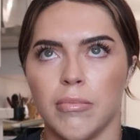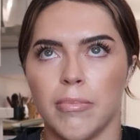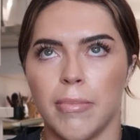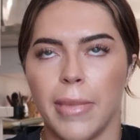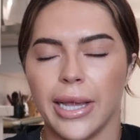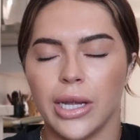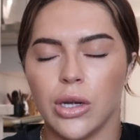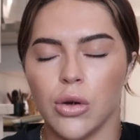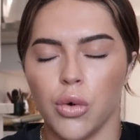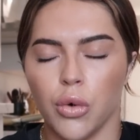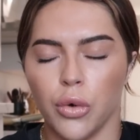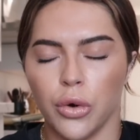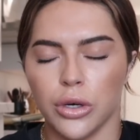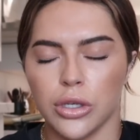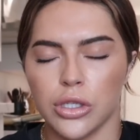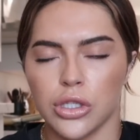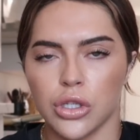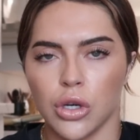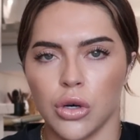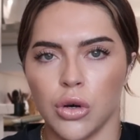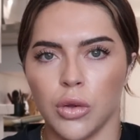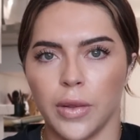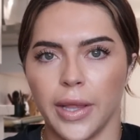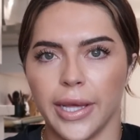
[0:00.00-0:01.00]
My
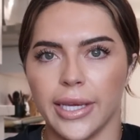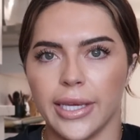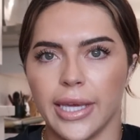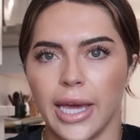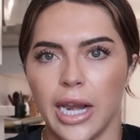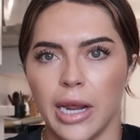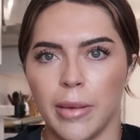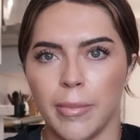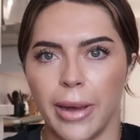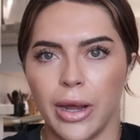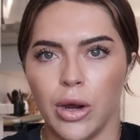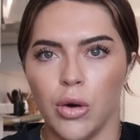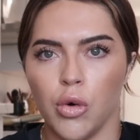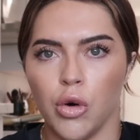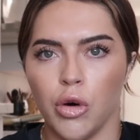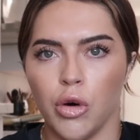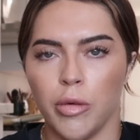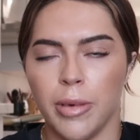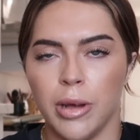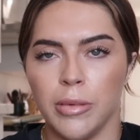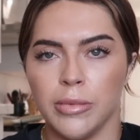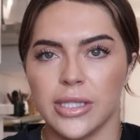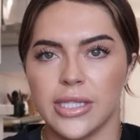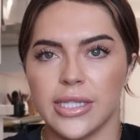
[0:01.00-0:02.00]
cortisol, like getting my
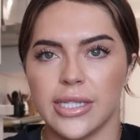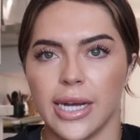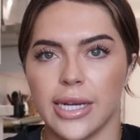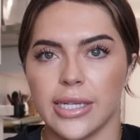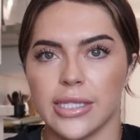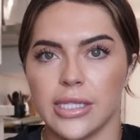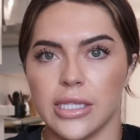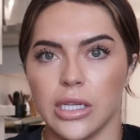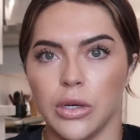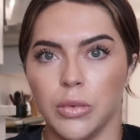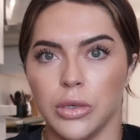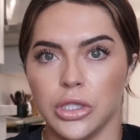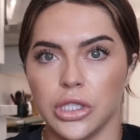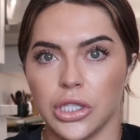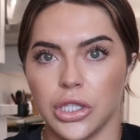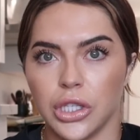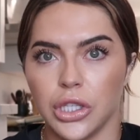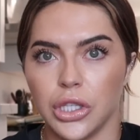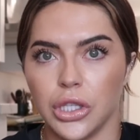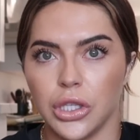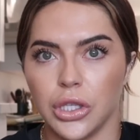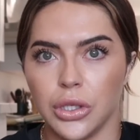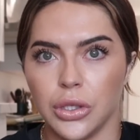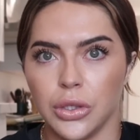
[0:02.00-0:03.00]
hormones tested, was a
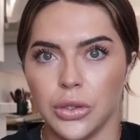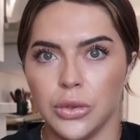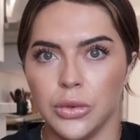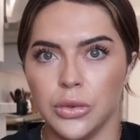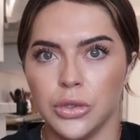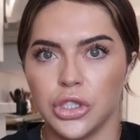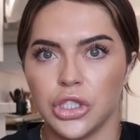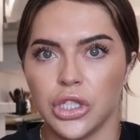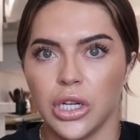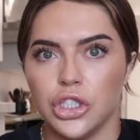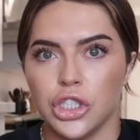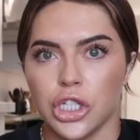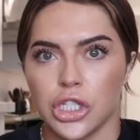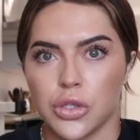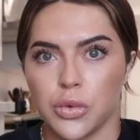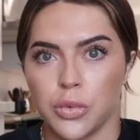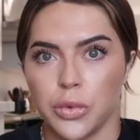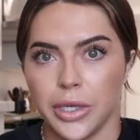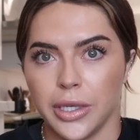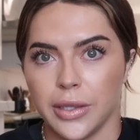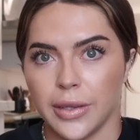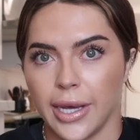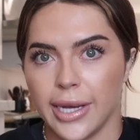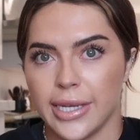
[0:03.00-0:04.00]
huge just
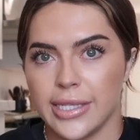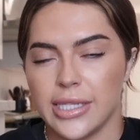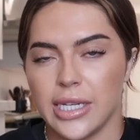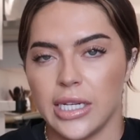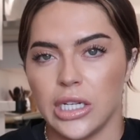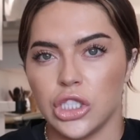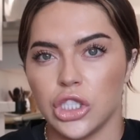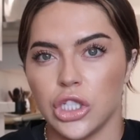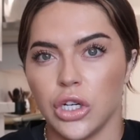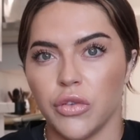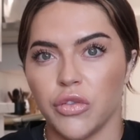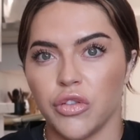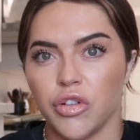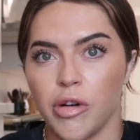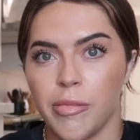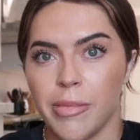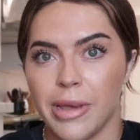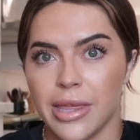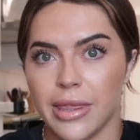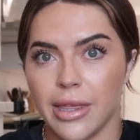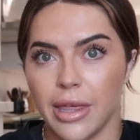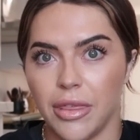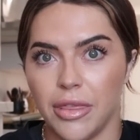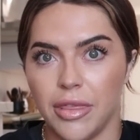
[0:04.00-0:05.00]
realization for
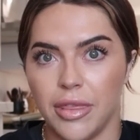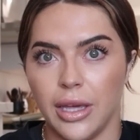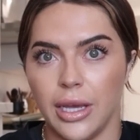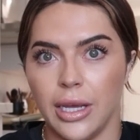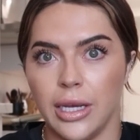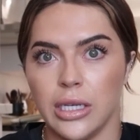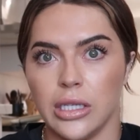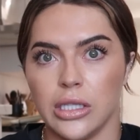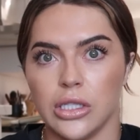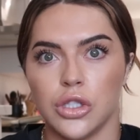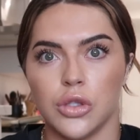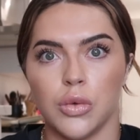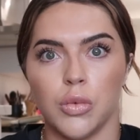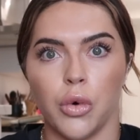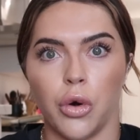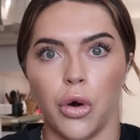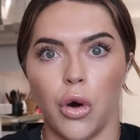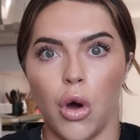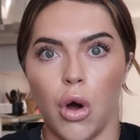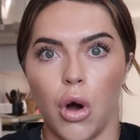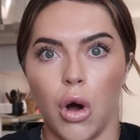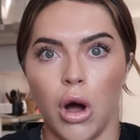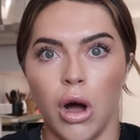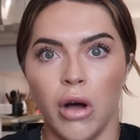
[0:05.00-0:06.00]
me that things
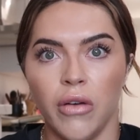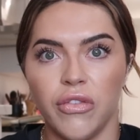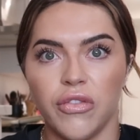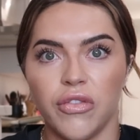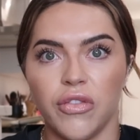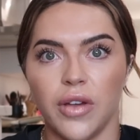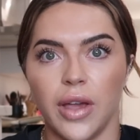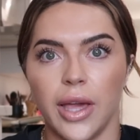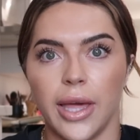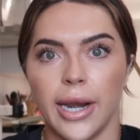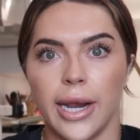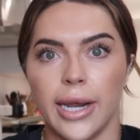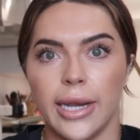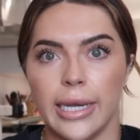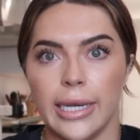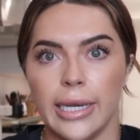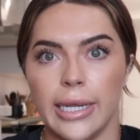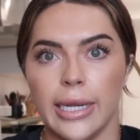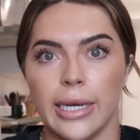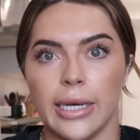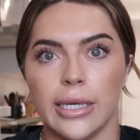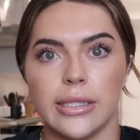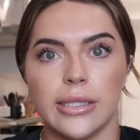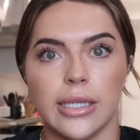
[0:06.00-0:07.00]
were off and I
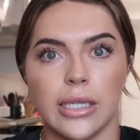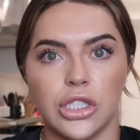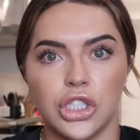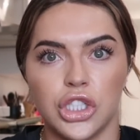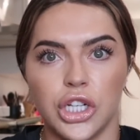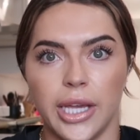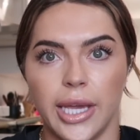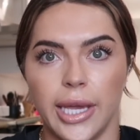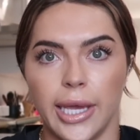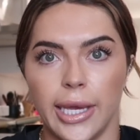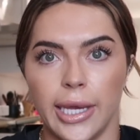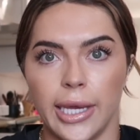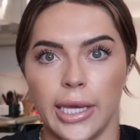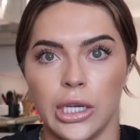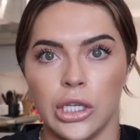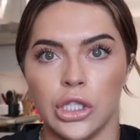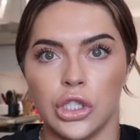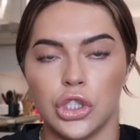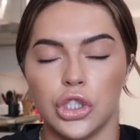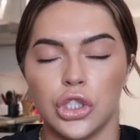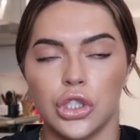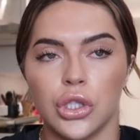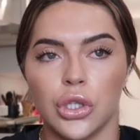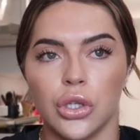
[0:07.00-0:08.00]
needed to
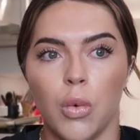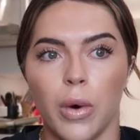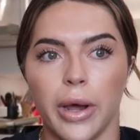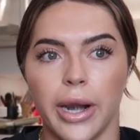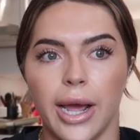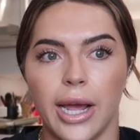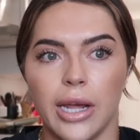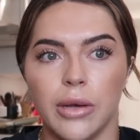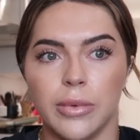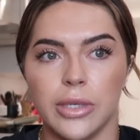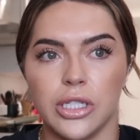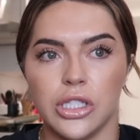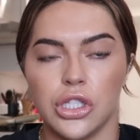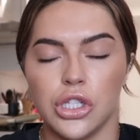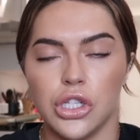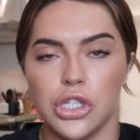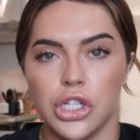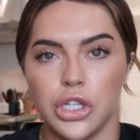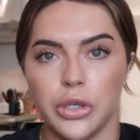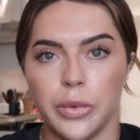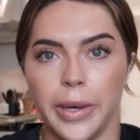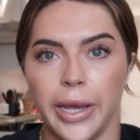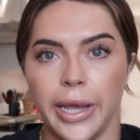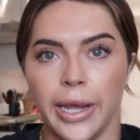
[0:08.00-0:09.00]
change what I was
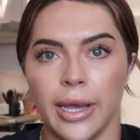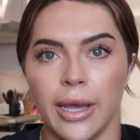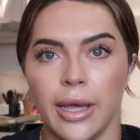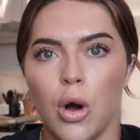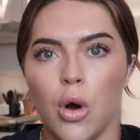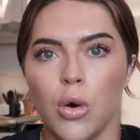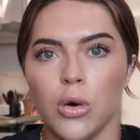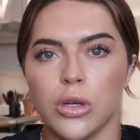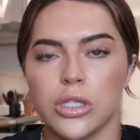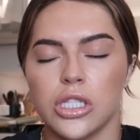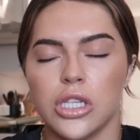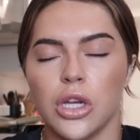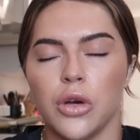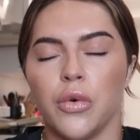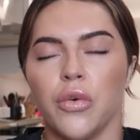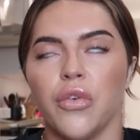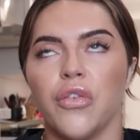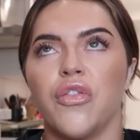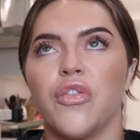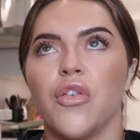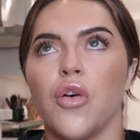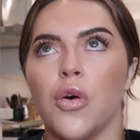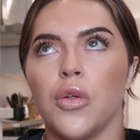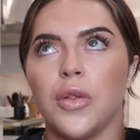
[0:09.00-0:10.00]
doing. Also
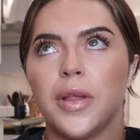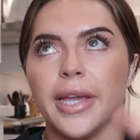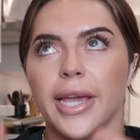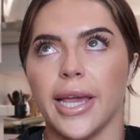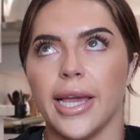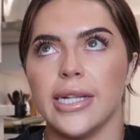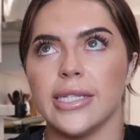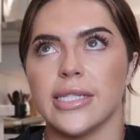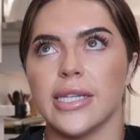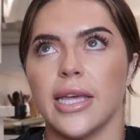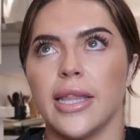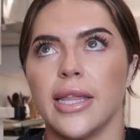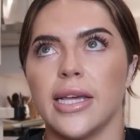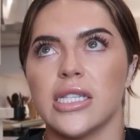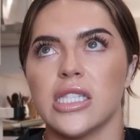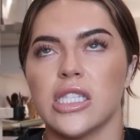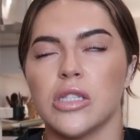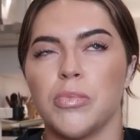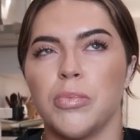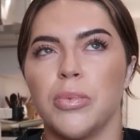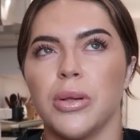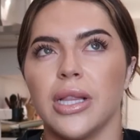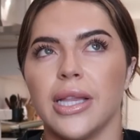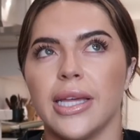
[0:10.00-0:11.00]
falling into this
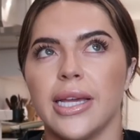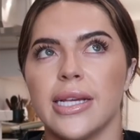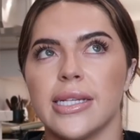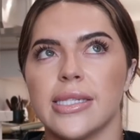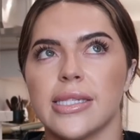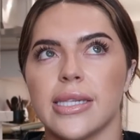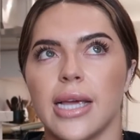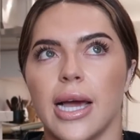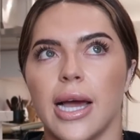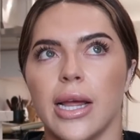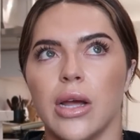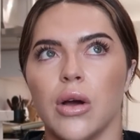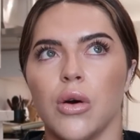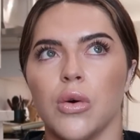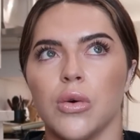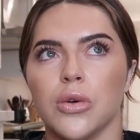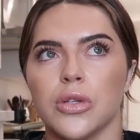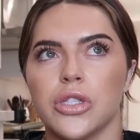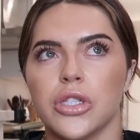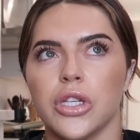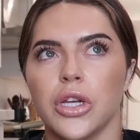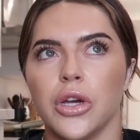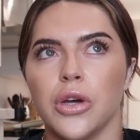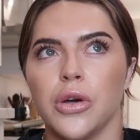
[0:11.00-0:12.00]
place, I
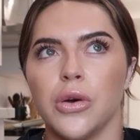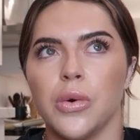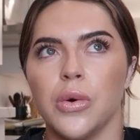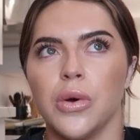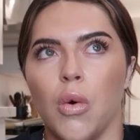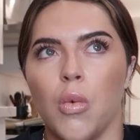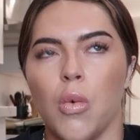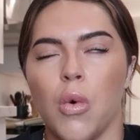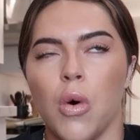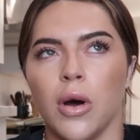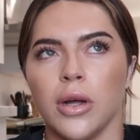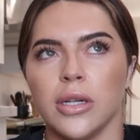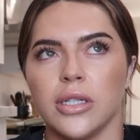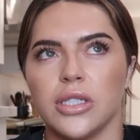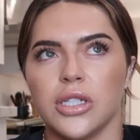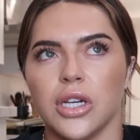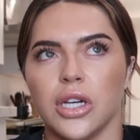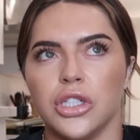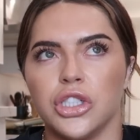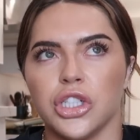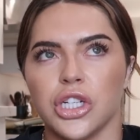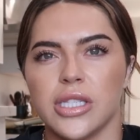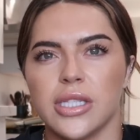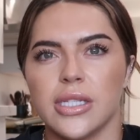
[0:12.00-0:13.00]
also want
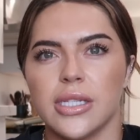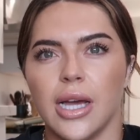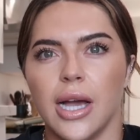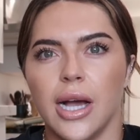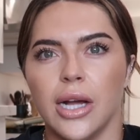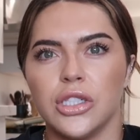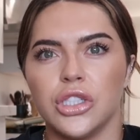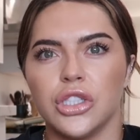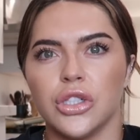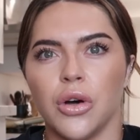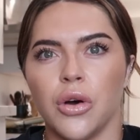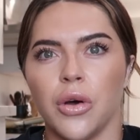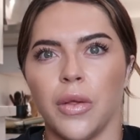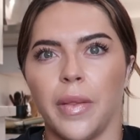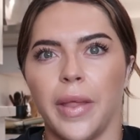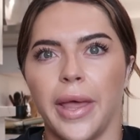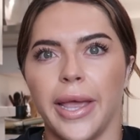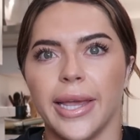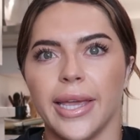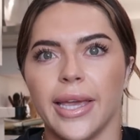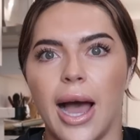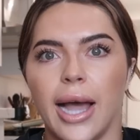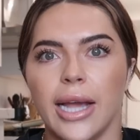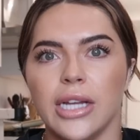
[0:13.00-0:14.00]
to just touch on
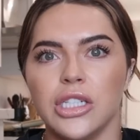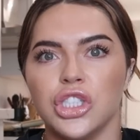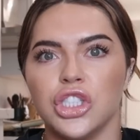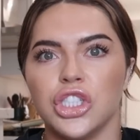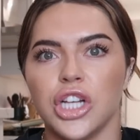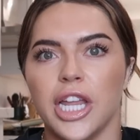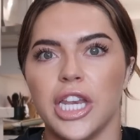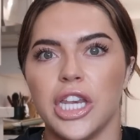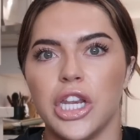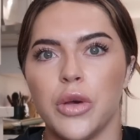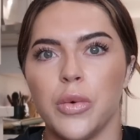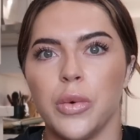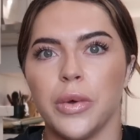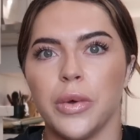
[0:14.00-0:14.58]
like I genuinely